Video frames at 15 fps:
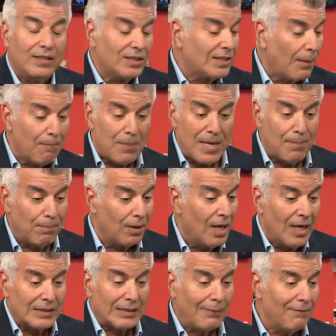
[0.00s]
And some people,
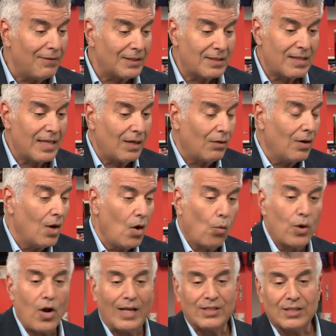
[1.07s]
some of us think
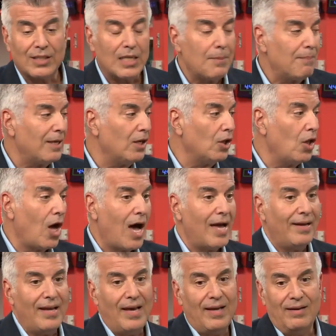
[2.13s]
we're not sleeping a
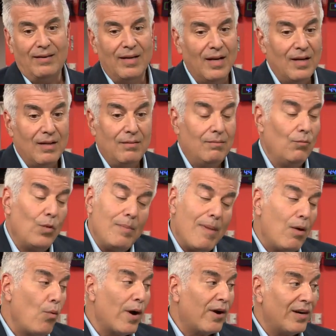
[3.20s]
lot, and we
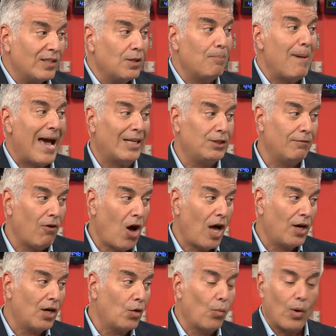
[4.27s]
may wear it as a badge of
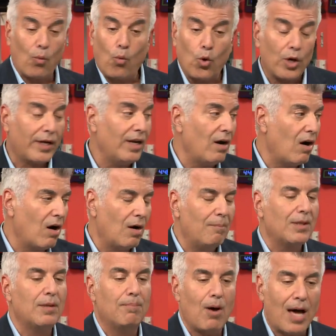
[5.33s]
honor, we're right. working
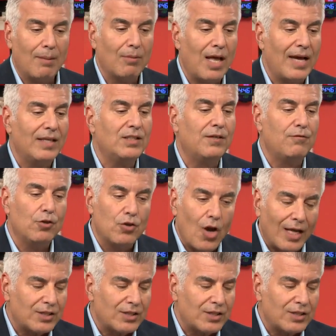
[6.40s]
hard, but the right. bottom line is if